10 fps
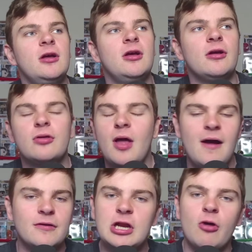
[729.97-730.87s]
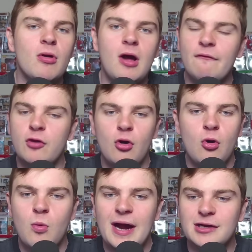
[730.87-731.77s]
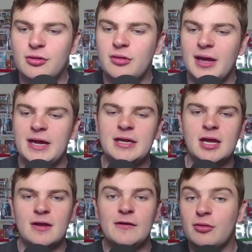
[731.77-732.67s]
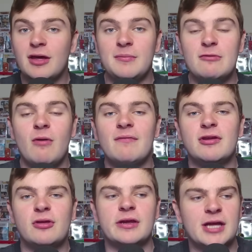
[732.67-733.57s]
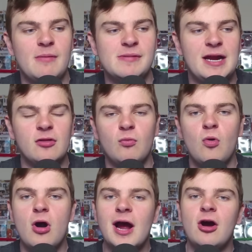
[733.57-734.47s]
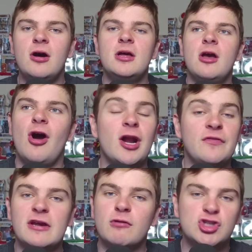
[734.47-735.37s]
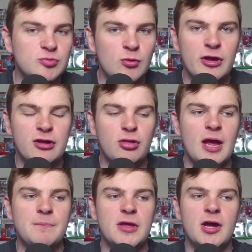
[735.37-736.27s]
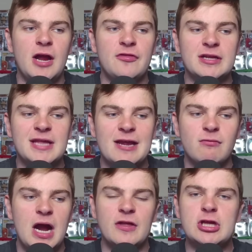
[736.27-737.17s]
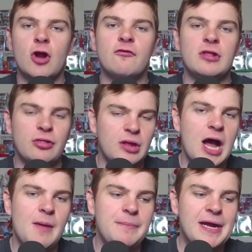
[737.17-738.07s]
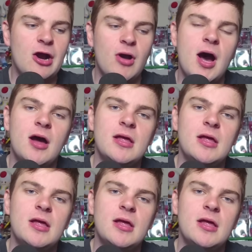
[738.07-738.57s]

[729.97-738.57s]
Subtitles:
So, we'll have to all wait and see. This is going to be one that's going to come down to the wire. I don't think Richmond will accept it. I think they'd rather go for the star power,